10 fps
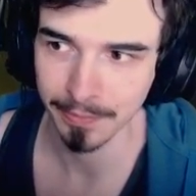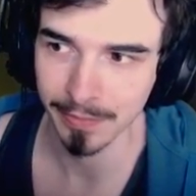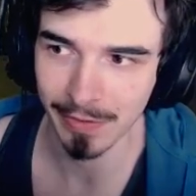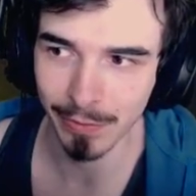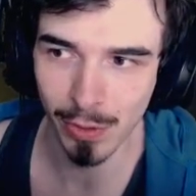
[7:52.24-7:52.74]

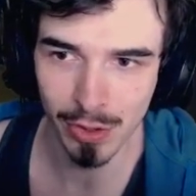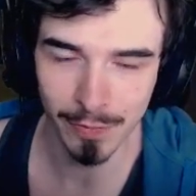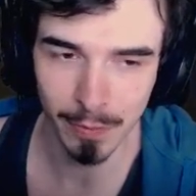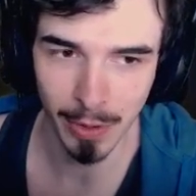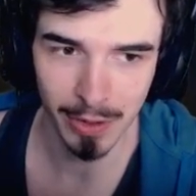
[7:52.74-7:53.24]
Unfortunate
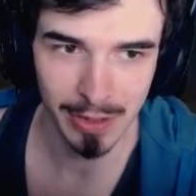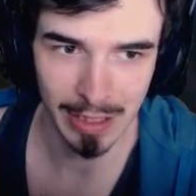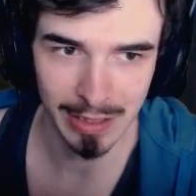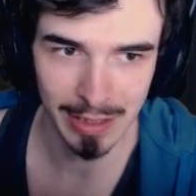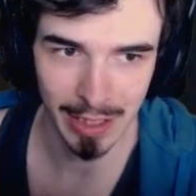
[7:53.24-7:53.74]
for PerkZ, he
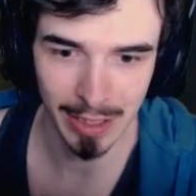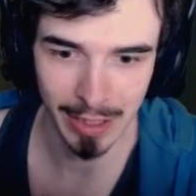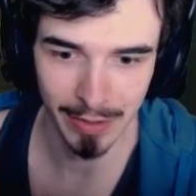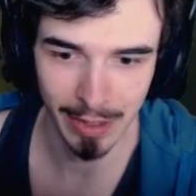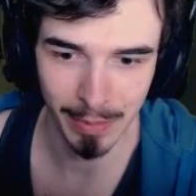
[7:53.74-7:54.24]
gets taken
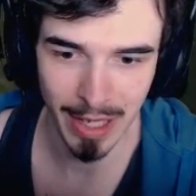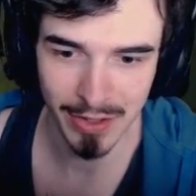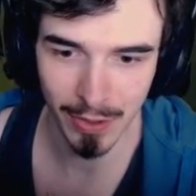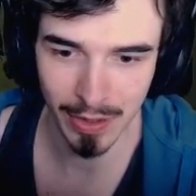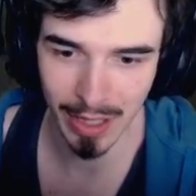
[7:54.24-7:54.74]
out there, but
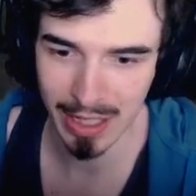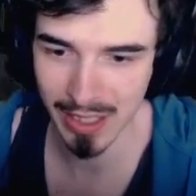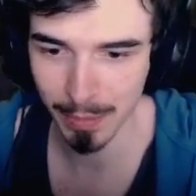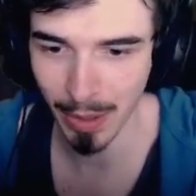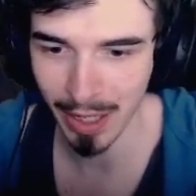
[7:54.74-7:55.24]
that's okay. He's
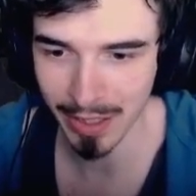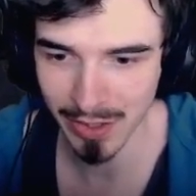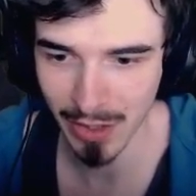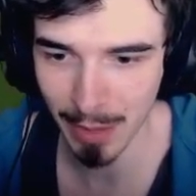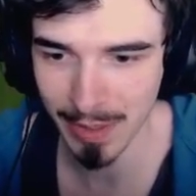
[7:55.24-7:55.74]
just biding
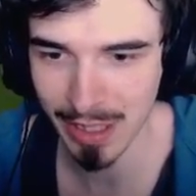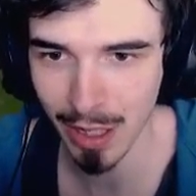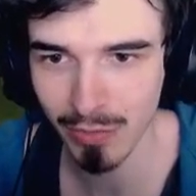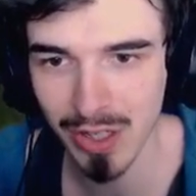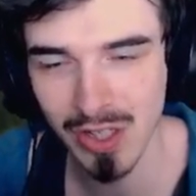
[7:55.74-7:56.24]
his time. He's
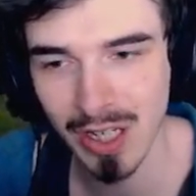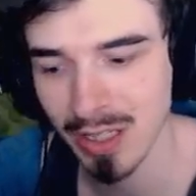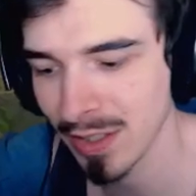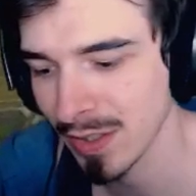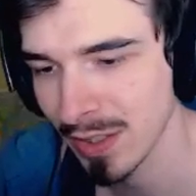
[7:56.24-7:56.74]
now reached
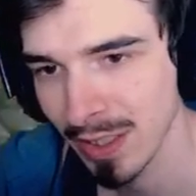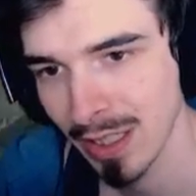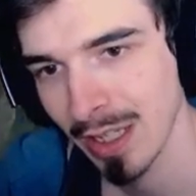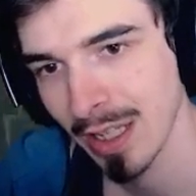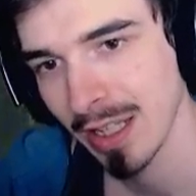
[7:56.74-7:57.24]
his
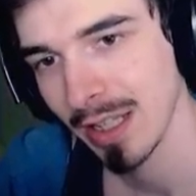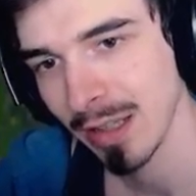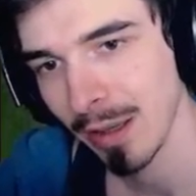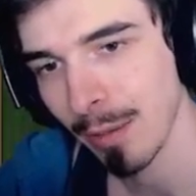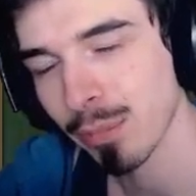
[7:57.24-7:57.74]

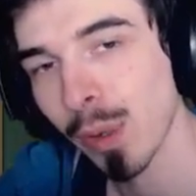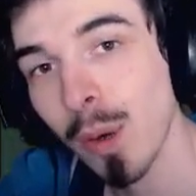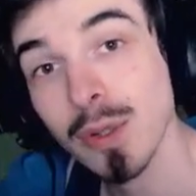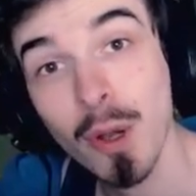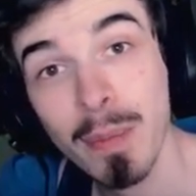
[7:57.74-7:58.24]

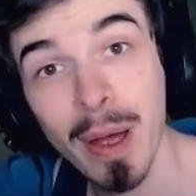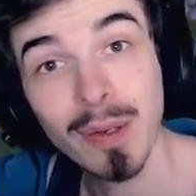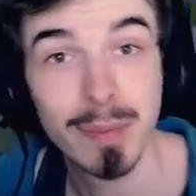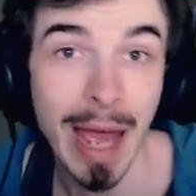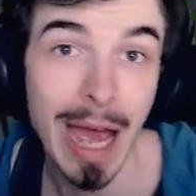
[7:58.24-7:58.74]
Proto
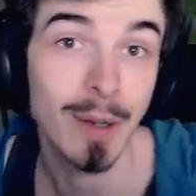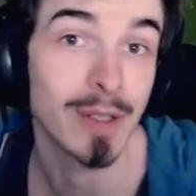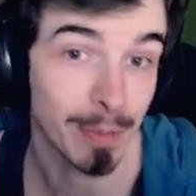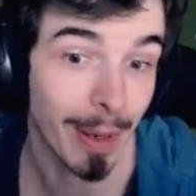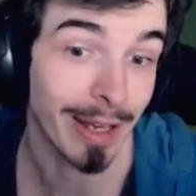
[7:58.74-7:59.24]
Belt power
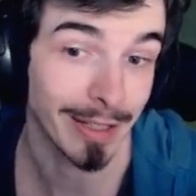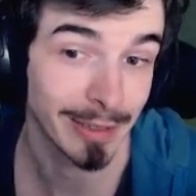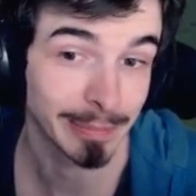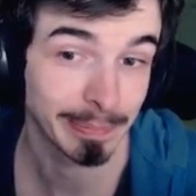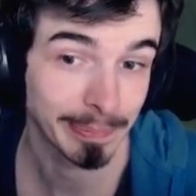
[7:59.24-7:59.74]
spike,
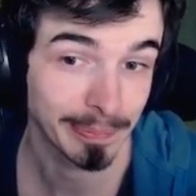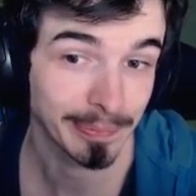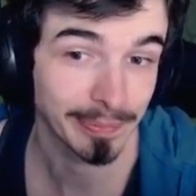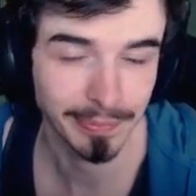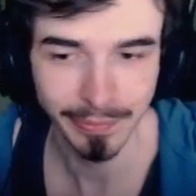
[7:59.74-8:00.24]

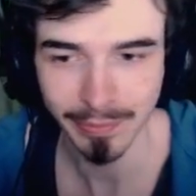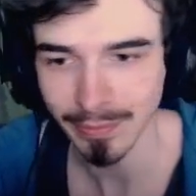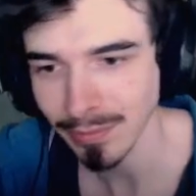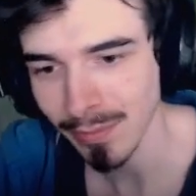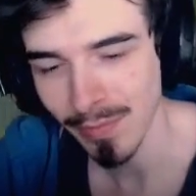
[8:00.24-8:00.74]

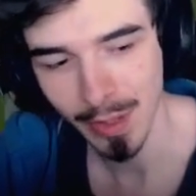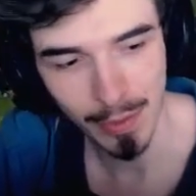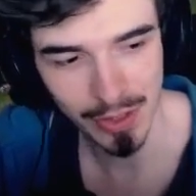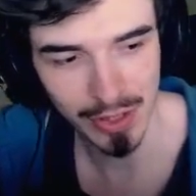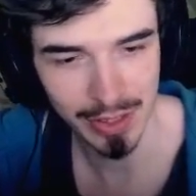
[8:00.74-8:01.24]

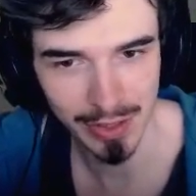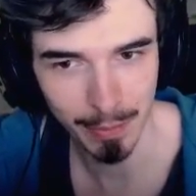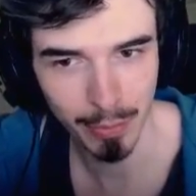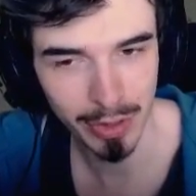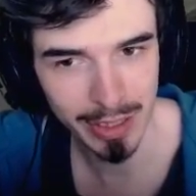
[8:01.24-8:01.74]
which is a
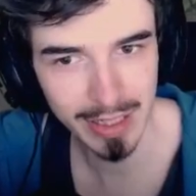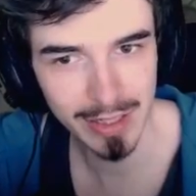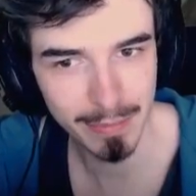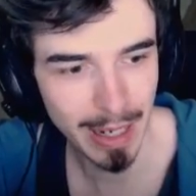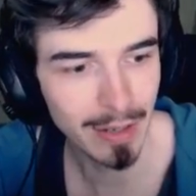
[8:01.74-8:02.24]
pretty decent power